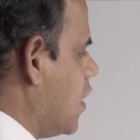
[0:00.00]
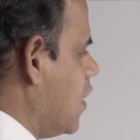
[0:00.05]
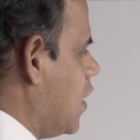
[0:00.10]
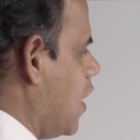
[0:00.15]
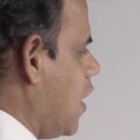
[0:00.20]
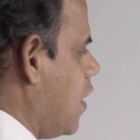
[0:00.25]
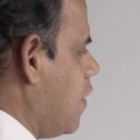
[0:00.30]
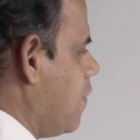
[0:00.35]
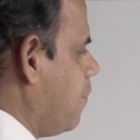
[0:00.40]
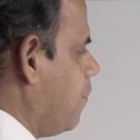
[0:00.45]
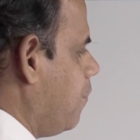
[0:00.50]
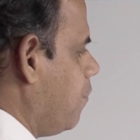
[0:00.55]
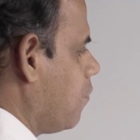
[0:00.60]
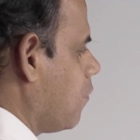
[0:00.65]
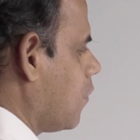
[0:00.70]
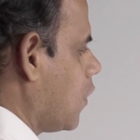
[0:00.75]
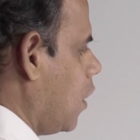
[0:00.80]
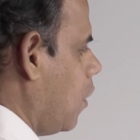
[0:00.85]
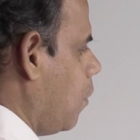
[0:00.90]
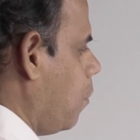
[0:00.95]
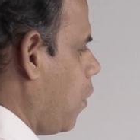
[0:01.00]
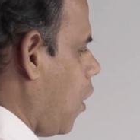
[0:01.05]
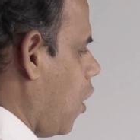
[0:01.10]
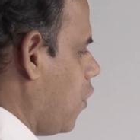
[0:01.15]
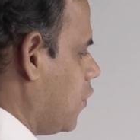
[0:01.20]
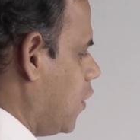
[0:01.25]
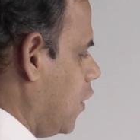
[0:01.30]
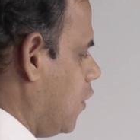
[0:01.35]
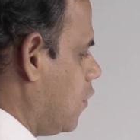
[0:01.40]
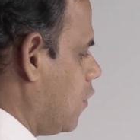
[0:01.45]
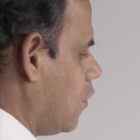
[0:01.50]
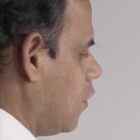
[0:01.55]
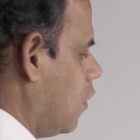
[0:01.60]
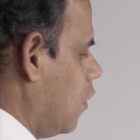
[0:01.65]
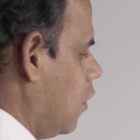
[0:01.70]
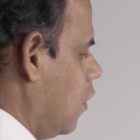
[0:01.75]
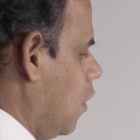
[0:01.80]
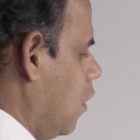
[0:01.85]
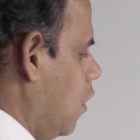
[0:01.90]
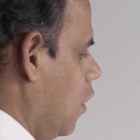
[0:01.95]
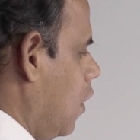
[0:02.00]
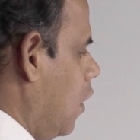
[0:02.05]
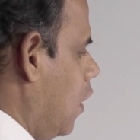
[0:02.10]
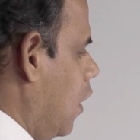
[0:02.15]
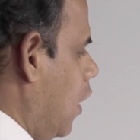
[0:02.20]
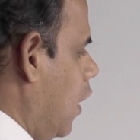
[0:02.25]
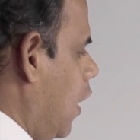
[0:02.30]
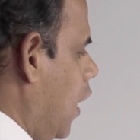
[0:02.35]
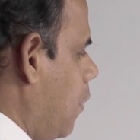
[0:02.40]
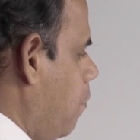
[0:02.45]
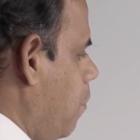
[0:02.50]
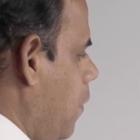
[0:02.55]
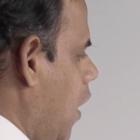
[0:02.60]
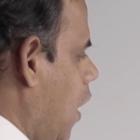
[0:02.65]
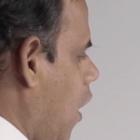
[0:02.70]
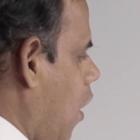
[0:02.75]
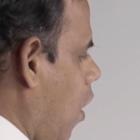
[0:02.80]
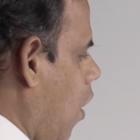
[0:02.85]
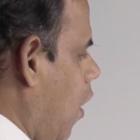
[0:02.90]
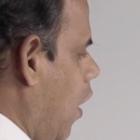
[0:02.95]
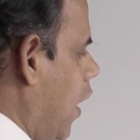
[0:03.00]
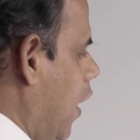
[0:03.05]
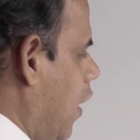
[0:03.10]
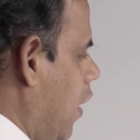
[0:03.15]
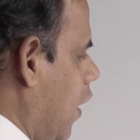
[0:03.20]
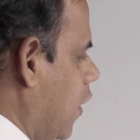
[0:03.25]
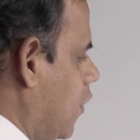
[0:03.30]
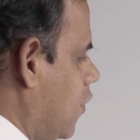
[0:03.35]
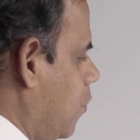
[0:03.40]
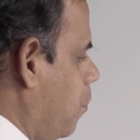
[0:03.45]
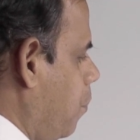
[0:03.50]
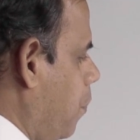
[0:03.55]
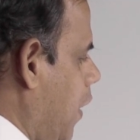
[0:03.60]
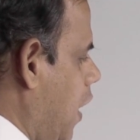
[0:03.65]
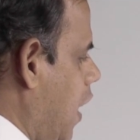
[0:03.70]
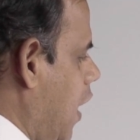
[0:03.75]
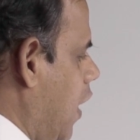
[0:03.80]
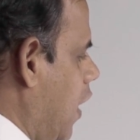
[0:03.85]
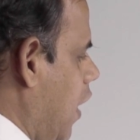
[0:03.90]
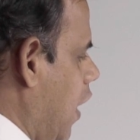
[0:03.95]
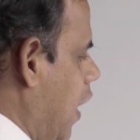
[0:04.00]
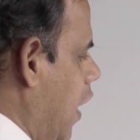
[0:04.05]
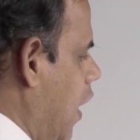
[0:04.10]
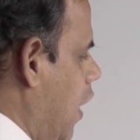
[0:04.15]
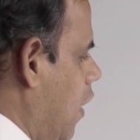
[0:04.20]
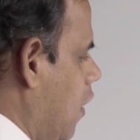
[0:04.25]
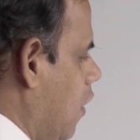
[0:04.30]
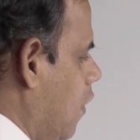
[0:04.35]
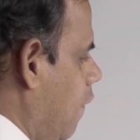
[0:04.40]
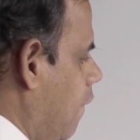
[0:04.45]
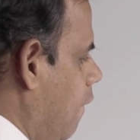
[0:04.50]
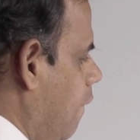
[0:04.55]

in the process. Let me call it as pre-treat.